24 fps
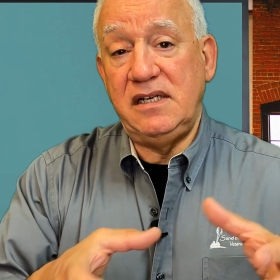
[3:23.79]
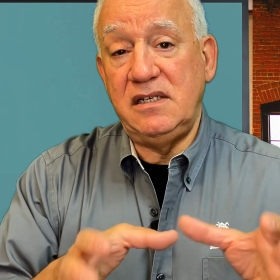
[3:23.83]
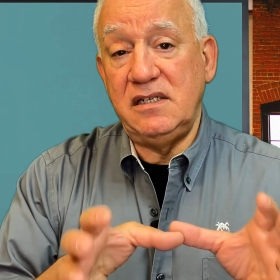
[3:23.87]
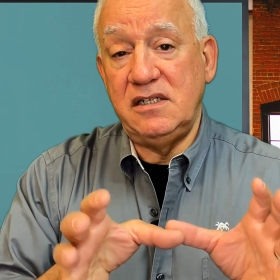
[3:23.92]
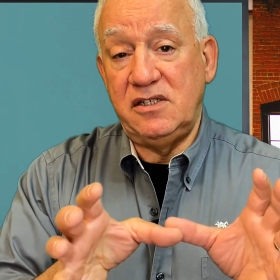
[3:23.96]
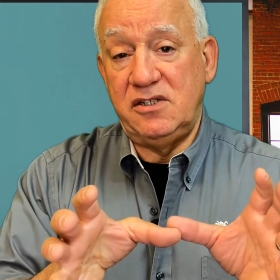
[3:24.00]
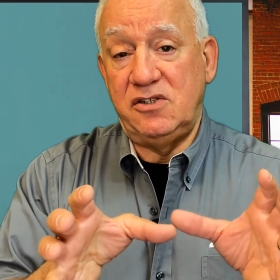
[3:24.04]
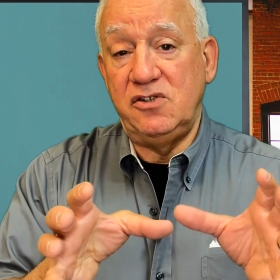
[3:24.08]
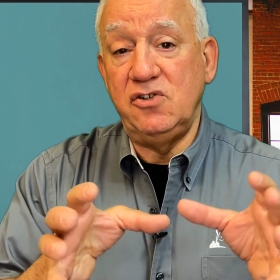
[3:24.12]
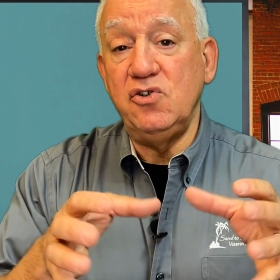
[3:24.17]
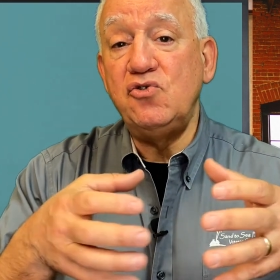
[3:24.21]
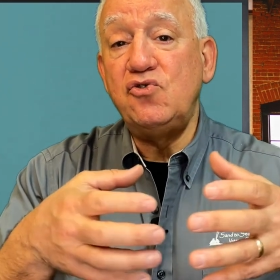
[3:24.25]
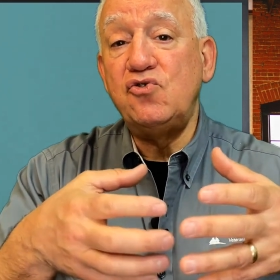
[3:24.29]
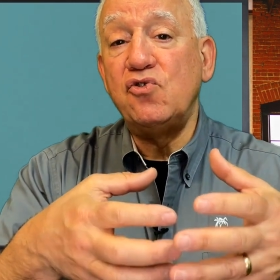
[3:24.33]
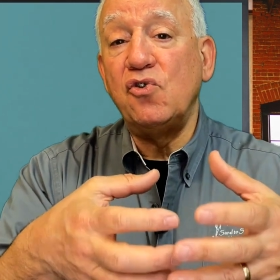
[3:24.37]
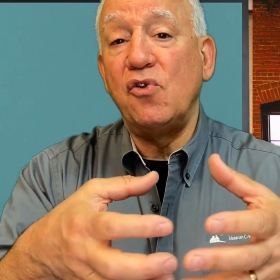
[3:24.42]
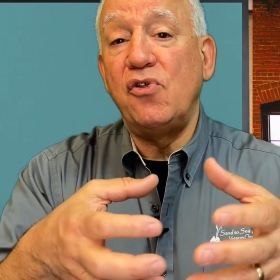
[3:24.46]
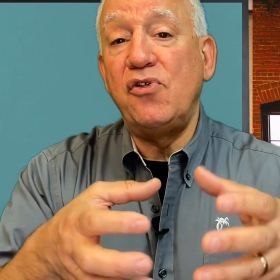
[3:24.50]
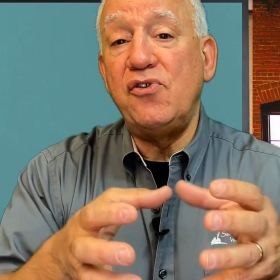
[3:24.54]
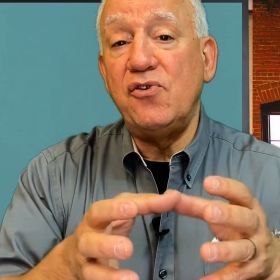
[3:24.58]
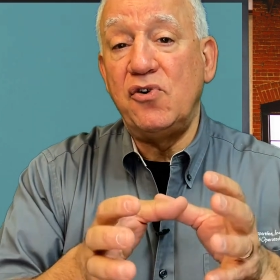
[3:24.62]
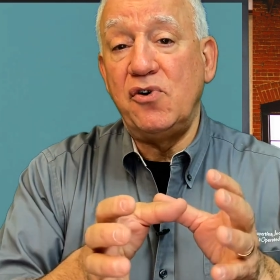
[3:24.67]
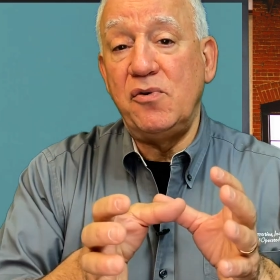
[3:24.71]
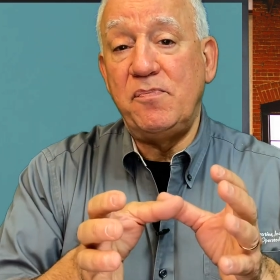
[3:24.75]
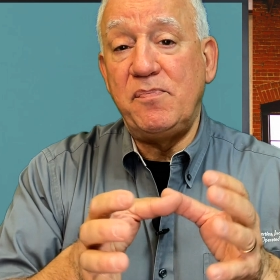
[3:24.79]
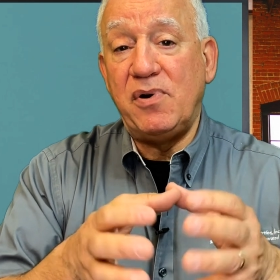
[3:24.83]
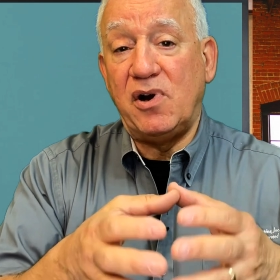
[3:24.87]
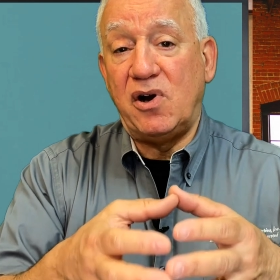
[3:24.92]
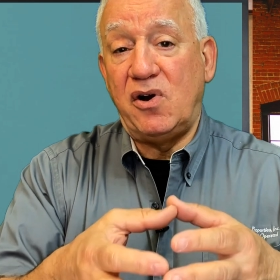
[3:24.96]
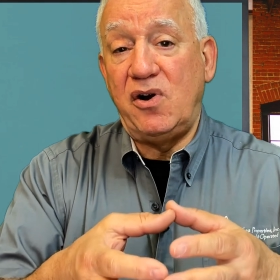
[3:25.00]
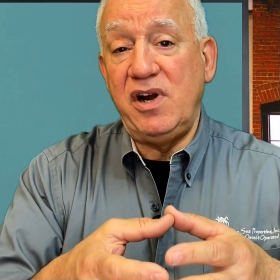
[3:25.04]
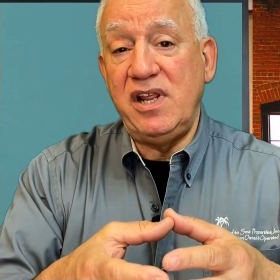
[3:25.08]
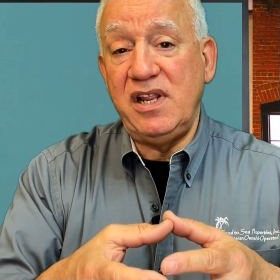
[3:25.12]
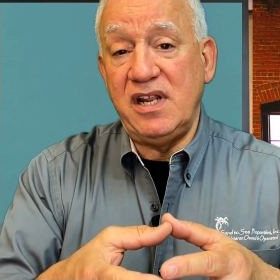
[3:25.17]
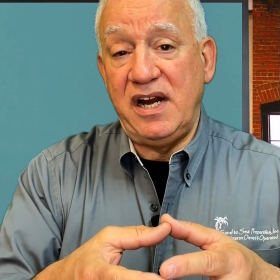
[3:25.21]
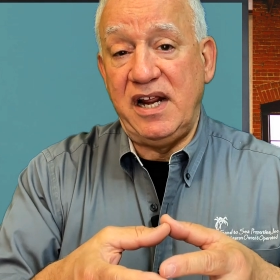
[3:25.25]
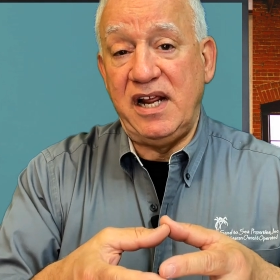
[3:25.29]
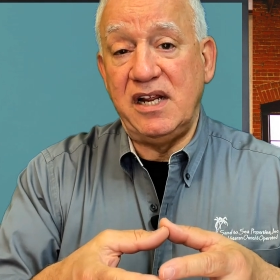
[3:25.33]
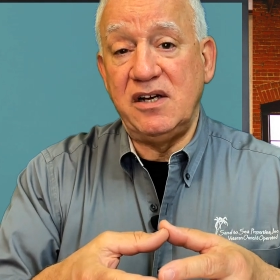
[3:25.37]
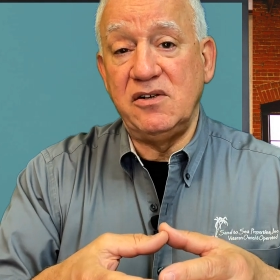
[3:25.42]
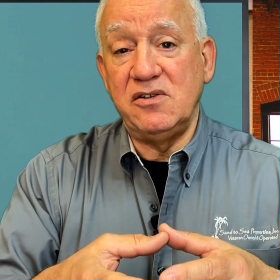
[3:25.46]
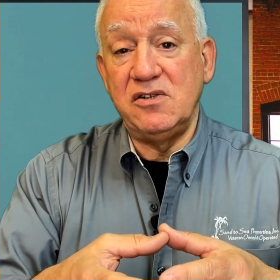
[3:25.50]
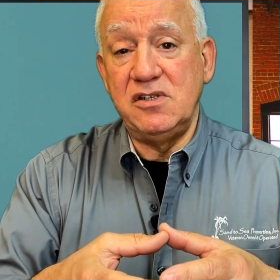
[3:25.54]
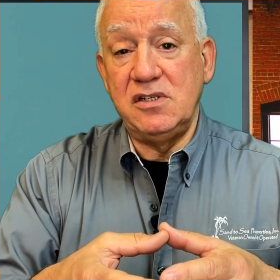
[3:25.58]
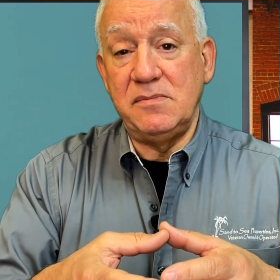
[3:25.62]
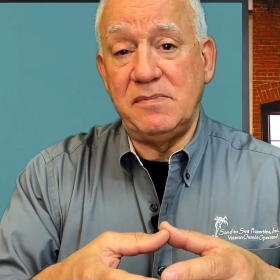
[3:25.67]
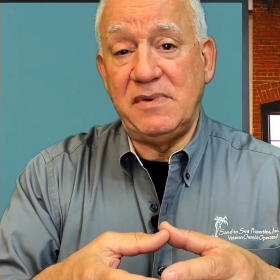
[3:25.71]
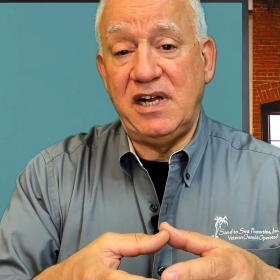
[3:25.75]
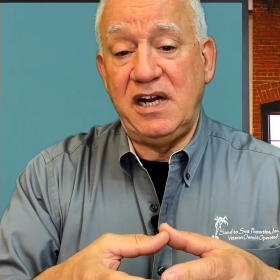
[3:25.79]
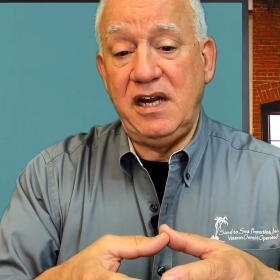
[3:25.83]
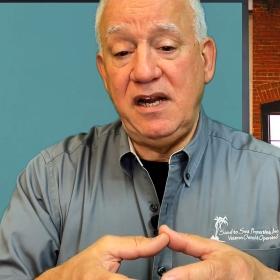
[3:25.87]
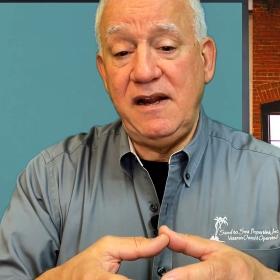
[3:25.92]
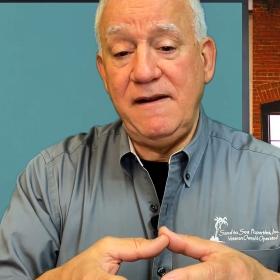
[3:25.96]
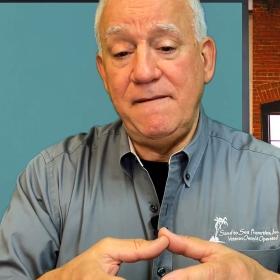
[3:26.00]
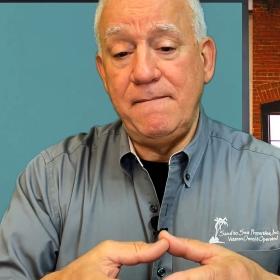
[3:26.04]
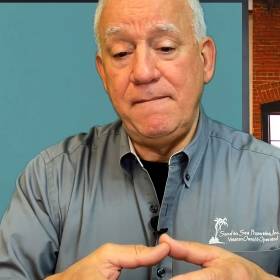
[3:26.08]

This neutral third party that handles the money.